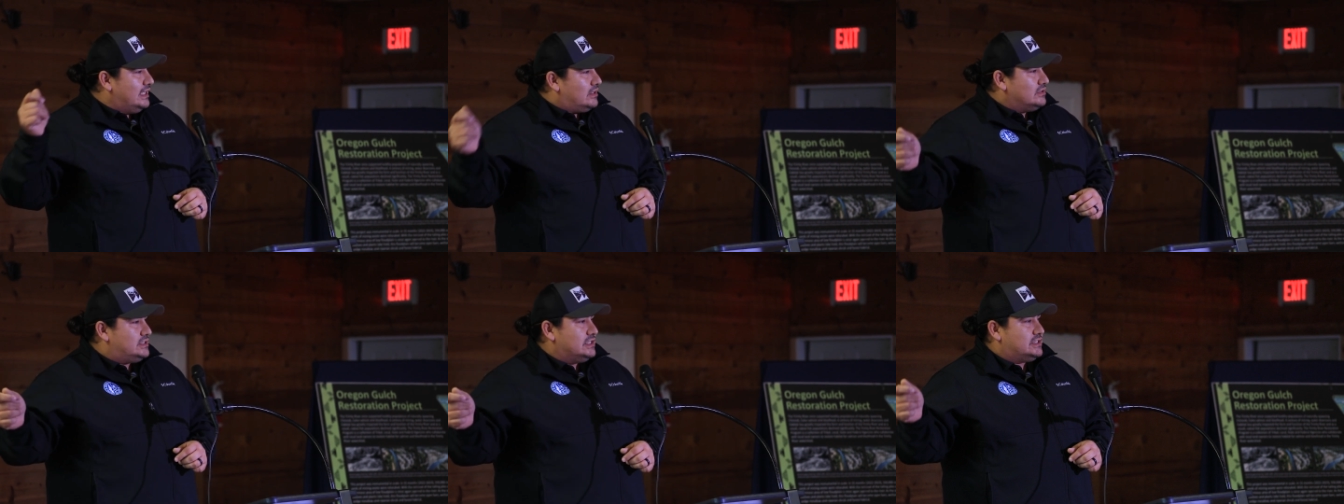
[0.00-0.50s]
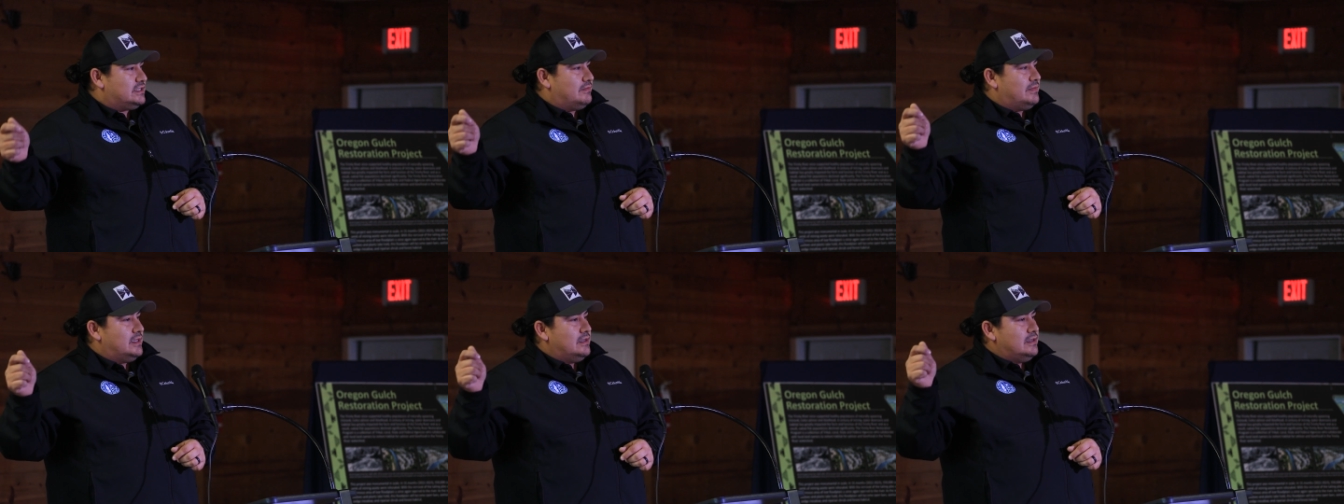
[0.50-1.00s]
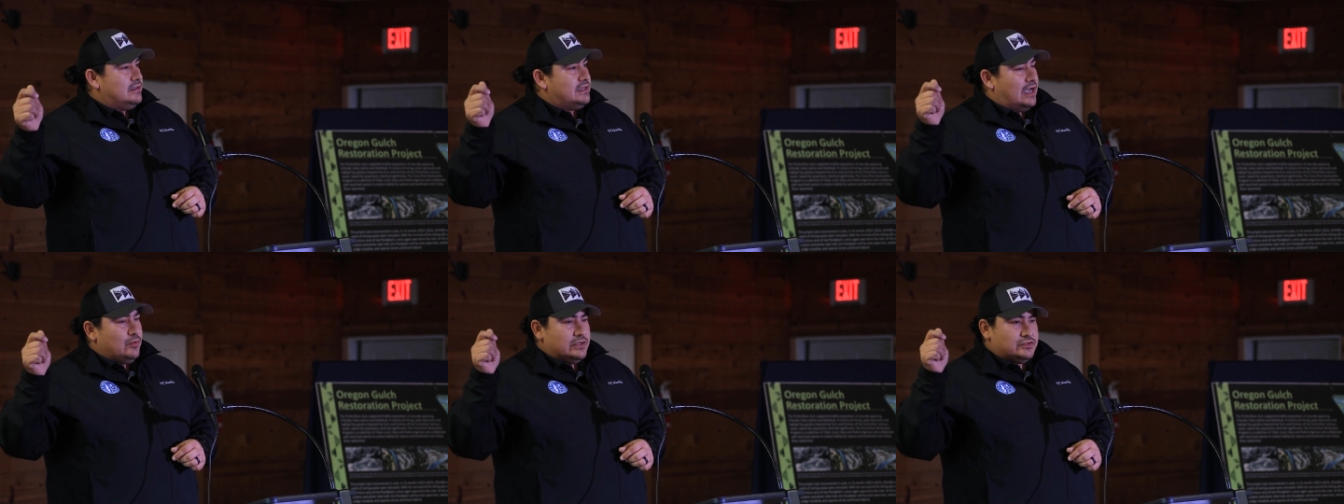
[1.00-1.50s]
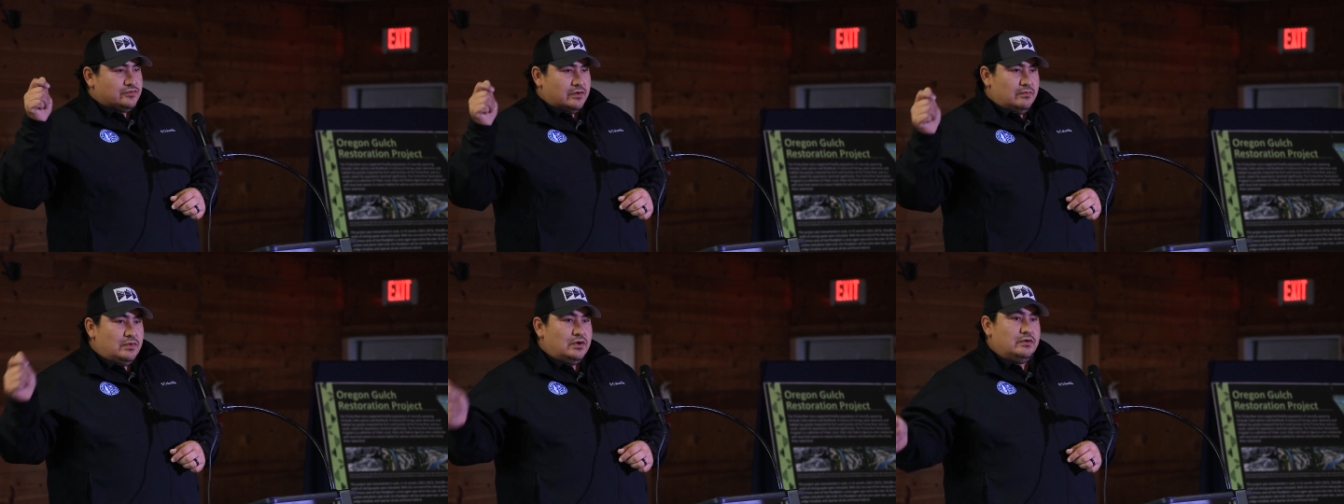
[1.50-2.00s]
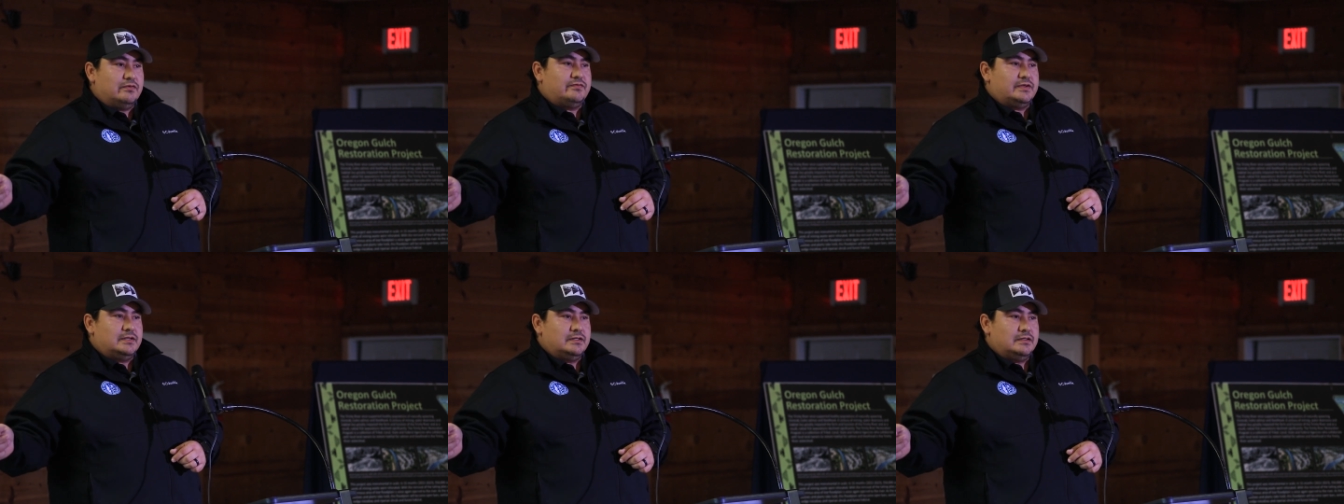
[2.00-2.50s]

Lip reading: ecosystem that was removed.